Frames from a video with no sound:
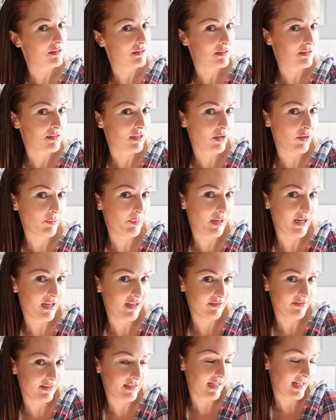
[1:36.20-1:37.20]
so
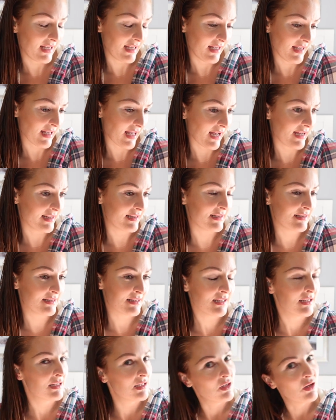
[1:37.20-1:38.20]
perfectly,
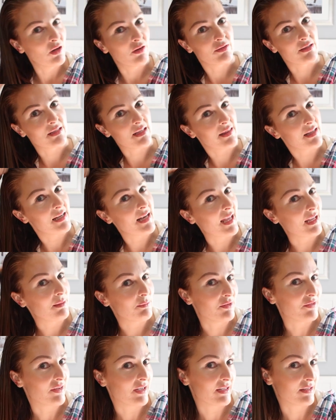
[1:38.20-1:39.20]
and obviously the
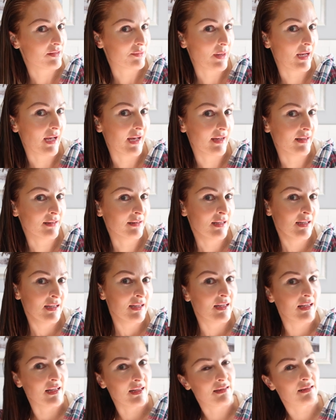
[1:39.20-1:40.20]
name of it as well.
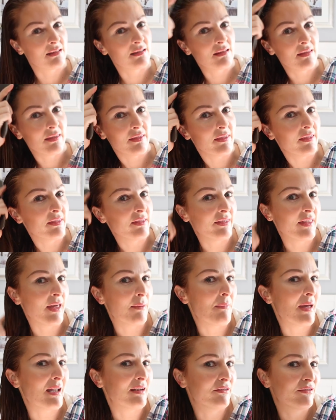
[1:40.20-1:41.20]
They're
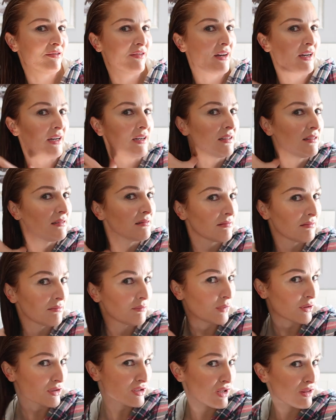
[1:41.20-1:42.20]
meant for
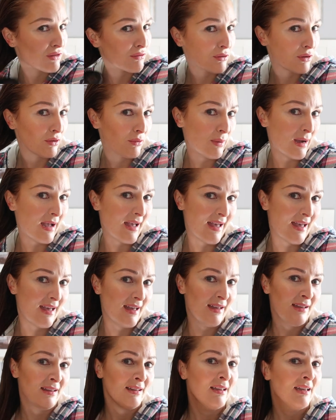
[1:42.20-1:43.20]
brushing through wet
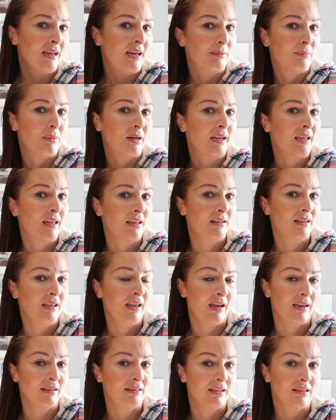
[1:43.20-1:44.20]
hair, and mine,
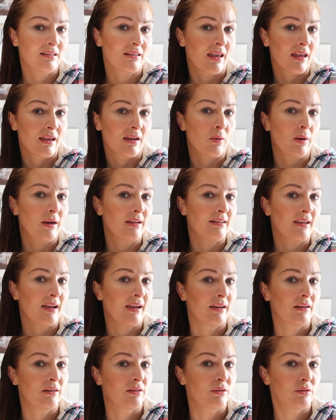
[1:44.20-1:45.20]
yeah, it does get quite
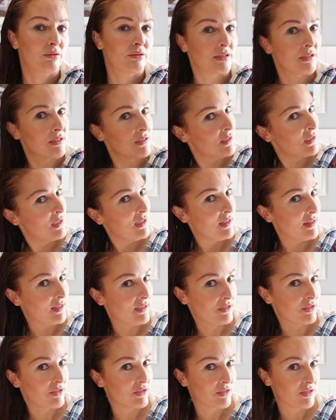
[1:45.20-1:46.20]
tangled, and
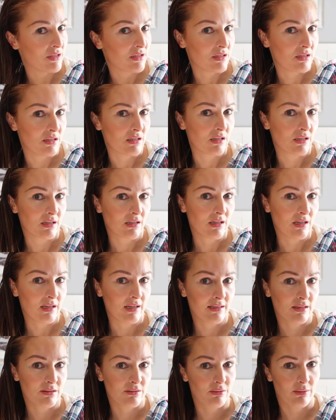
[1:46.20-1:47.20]
this just
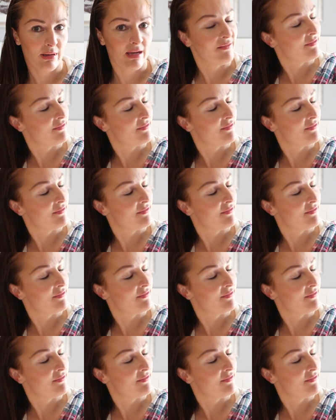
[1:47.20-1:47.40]
glides through